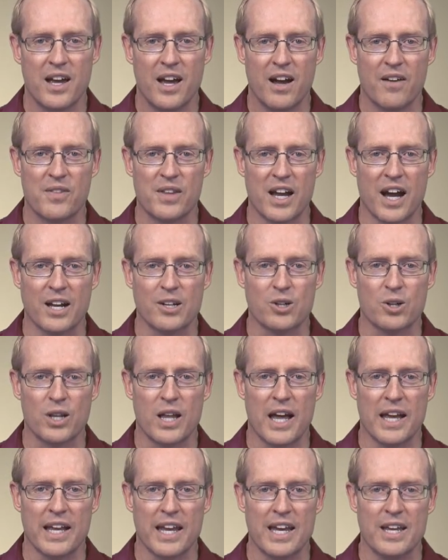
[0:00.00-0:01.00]
of the
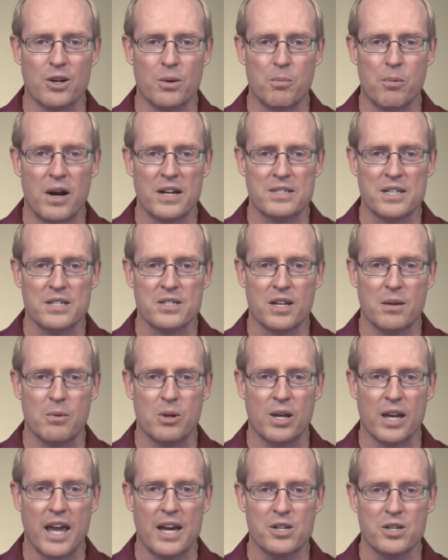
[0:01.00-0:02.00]
underlying interprocess
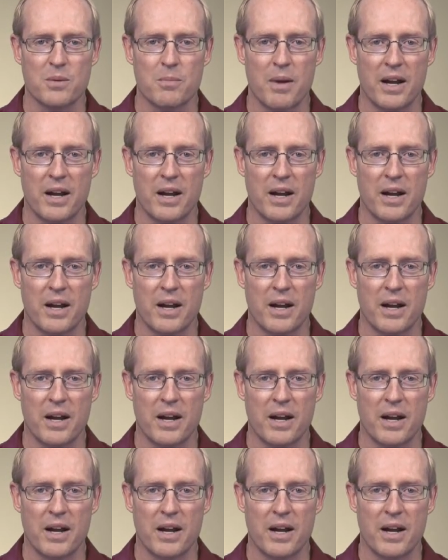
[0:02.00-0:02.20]
communication